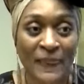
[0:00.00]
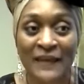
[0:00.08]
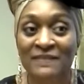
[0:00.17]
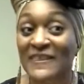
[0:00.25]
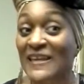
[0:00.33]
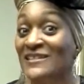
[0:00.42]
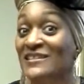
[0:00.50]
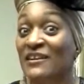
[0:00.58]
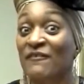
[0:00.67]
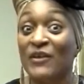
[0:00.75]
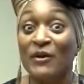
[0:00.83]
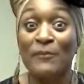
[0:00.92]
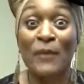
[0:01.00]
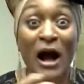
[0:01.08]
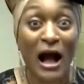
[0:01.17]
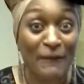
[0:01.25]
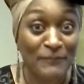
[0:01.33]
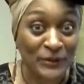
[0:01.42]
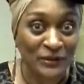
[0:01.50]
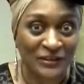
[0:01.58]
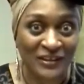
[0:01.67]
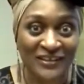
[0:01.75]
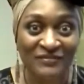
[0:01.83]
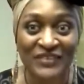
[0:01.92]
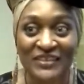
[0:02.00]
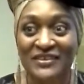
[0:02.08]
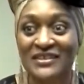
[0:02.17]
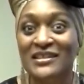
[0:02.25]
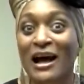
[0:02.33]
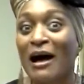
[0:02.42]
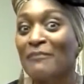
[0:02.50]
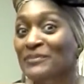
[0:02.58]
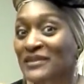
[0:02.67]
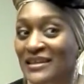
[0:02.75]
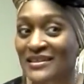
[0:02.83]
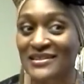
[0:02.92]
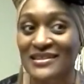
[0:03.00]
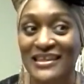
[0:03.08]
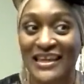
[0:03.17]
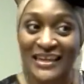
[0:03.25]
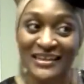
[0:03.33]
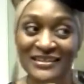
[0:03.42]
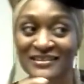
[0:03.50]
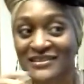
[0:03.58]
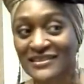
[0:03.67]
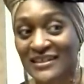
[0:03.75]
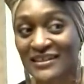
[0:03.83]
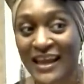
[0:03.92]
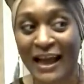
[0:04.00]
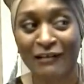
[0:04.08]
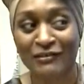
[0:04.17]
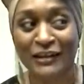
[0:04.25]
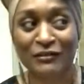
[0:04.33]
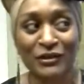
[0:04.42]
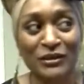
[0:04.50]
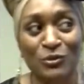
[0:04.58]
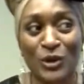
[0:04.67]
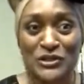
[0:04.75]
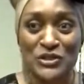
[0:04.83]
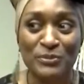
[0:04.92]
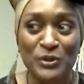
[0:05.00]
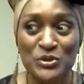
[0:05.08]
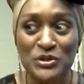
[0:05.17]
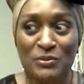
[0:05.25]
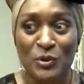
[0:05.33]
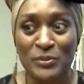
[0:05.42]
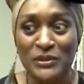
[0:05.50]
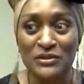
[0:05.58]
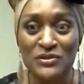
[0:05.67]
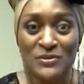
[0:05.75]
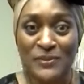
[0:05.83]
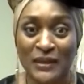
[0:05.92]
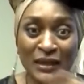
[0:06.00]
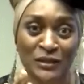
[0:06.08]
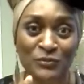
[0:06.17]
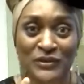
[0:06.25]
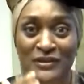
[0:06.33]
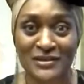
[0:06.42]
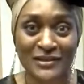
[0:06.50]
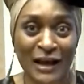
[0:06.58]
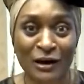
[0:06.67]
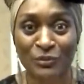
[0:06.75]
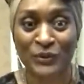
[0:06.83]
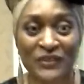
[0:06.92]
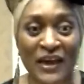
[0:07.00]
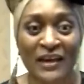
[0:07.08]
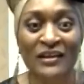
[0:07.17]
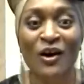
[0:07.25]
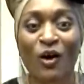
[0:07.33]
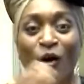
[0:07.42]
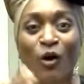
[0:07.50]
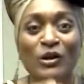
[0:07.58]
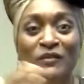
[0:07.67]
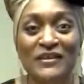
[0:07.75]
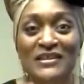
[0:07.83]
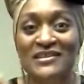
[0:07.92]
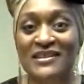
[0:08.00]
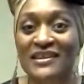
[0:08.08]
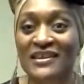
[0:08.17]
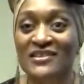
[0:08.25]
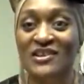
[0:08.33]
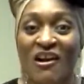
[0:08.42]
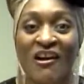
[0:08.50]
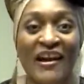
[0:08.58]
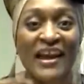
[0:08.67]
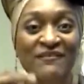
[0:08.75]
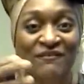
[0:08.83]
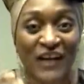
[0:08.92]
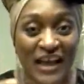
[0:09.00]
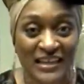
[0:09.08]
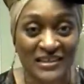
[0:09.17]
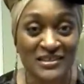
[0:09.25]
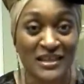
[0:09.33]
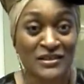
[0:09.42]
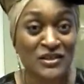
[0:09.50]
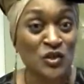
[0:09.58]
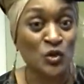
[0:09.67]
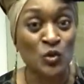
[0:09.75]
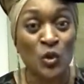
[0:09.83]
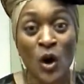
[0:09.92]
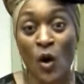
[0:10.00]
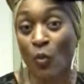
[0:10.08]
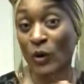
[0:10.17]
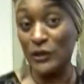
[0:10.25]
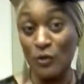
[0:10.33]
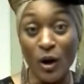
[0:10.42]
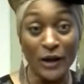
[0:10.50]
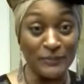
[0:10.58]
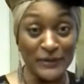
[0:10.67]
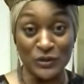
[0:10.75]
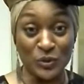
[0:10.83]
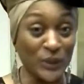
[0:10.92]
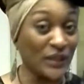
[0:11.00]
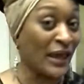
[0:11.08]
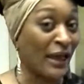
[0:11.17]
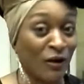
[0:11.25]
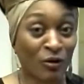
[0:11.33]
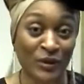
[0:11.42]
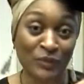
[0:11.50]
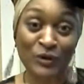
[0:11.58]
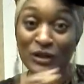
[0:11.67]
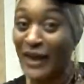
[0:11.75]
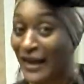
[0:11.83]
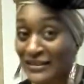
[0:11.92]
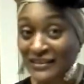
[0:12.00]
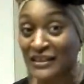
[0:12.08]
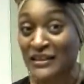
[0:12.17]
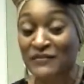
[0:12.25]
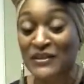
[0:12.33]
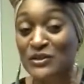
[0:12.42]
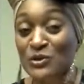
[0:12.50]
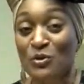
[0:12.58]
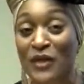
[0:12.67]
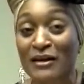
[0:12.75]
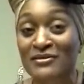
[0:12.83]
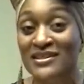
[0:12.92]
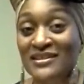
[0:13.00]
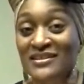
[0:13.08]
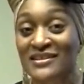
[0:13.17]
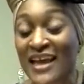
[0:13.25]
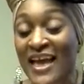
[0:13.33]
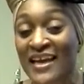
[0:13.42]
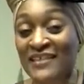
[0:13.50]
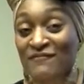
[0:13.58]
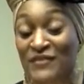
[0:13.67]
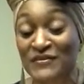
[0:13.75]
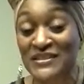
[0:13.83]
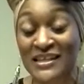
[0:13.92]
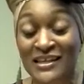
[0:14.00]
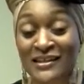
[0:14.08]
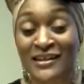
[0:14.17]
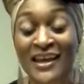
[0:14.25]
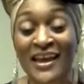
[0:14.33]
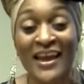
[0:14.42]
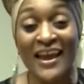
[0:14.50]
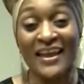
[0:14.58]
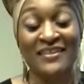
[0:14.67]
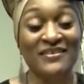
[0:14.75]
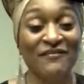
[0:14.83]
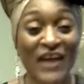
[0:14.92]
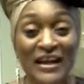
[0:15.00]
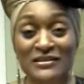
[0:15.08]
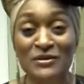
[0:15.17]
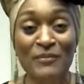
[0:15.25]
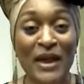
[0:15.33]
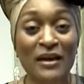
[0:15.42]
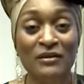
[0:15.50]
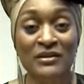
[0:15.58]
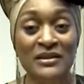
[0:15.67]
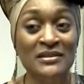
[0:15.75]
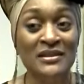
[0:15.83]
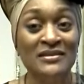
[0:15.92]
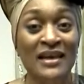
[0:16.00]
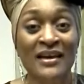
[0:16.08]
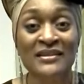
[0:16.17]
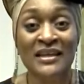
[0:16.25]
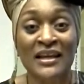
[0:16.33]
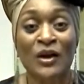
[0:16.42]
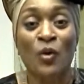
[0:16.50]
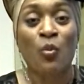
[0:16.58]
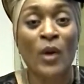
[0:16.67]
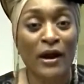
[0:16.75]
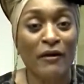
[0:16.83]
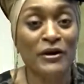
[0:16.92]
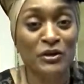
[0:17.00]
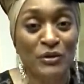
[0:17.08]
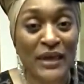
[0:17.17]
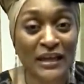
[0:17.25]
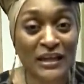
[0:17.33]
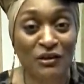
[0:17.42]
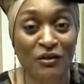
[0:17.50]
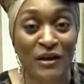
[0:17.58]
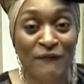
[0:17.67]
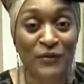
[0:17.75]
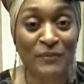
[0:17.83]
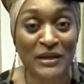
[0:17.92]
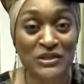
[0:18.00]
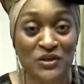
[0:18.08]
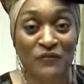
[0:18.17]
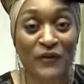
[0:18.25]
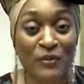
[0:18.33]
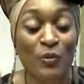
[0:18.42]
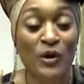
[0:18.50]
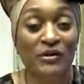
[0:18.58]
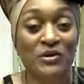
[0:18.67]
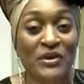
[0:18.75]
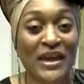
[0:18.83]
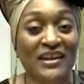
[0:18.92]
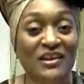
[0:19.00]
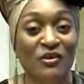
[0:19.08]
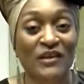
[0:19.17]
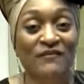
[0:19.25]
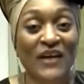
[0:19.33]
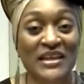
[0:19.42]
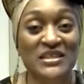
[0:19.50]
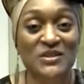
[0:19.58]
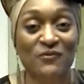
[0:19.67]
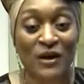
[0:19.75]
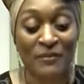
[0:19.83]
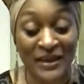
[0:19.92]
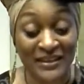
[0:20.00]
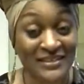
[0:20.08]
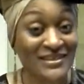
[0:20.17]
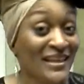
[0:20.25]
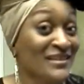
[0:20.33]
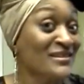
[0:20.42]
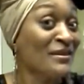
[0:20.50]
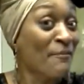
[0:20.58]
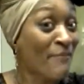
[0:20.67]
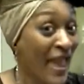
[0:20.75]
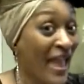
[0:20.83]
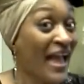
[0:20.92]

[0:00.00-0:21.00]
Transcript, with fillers: and things that are very popular. The top list, the ins and the out. I don't give the Washington Post anymore, but it used to be in with this and out with that. All of these things are advice as to what you ought to be doing now and what you had to leave in 2015. And the fact of the matter is, is that where are you getting your information from? Where are you getting your advice from? And it says, the man